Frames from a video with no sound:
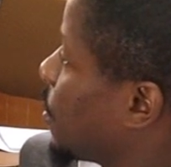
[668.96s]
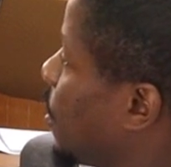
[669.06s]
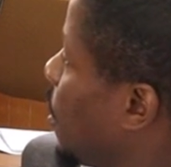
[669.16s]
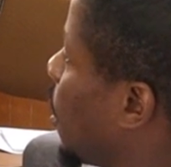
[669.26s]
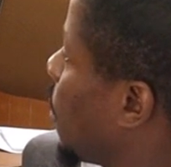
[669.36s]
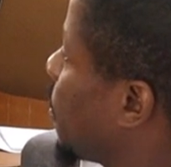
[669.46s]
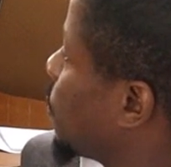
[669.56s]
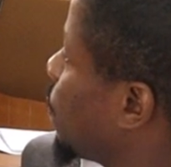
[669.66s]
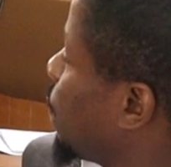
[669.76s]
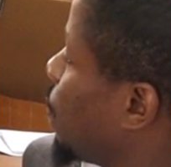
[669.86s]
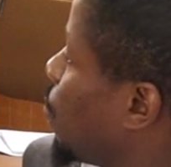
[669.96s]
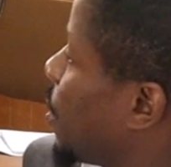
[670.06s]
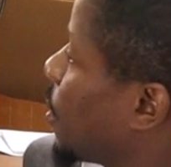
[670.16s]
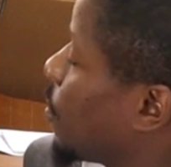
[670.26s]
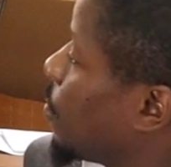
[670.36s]
uh, a matter of
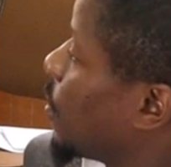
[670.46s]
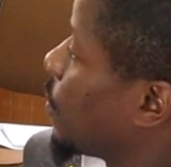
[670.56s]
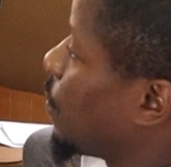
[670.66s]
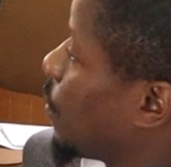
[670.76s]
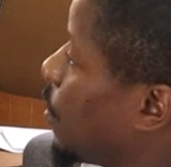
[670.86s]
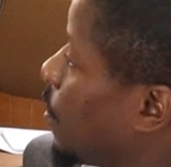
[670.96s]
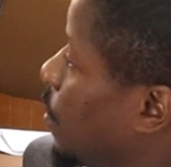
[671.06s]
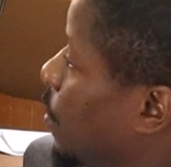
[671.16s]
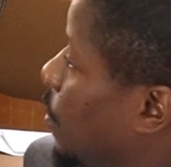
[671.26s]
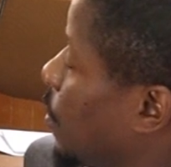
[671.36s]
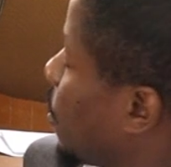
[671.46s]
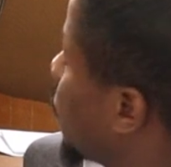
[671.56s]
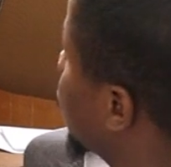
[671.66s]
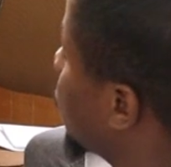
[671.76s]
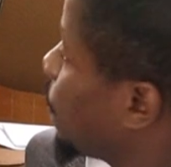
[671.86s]
weekend ministry. Yeah.
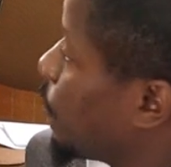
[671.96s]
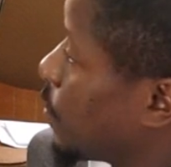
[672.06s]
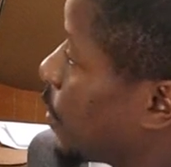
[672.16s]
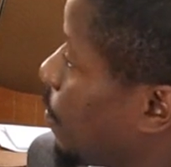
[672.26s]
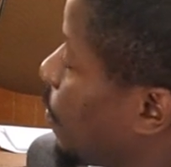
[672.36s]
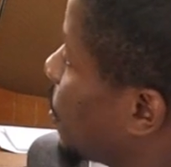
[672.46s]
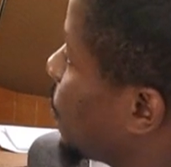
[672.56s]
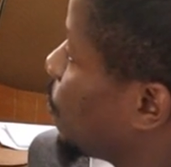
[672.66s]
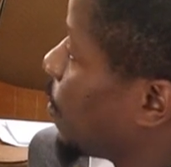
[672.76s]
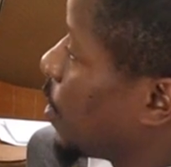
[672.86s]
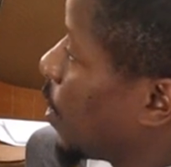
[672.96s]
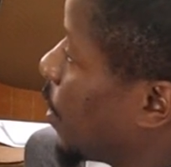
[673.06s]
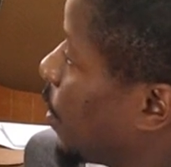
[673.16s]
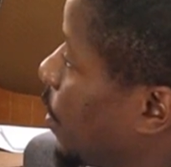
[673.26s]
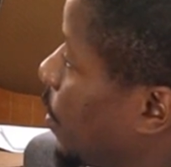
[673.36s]
That is not full time Monday to Monday.
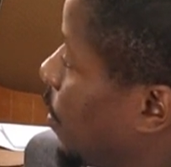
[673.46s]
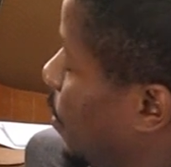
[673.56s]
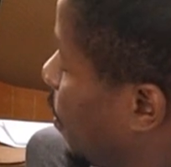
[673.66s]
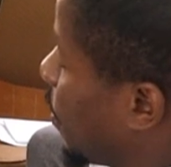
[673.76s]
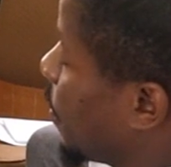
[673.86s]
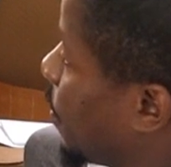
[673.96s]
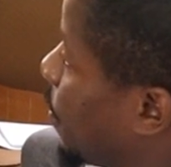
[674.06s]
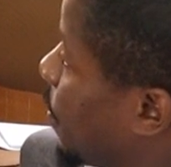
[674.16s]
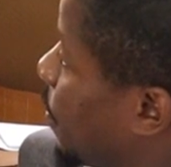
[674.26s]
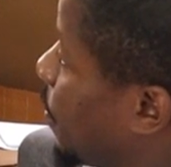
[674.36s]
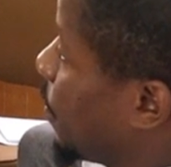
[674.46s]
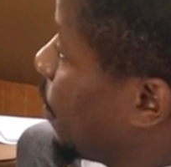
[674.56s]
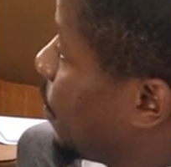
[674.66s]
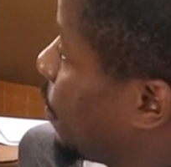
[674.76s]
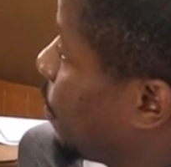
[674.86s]
Right. right. Yeah. yeah.
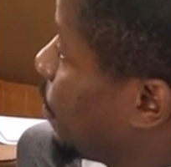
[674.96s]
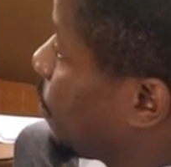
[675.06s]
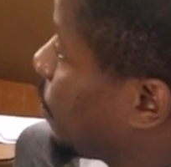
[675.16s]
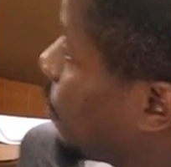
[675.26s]
I think it's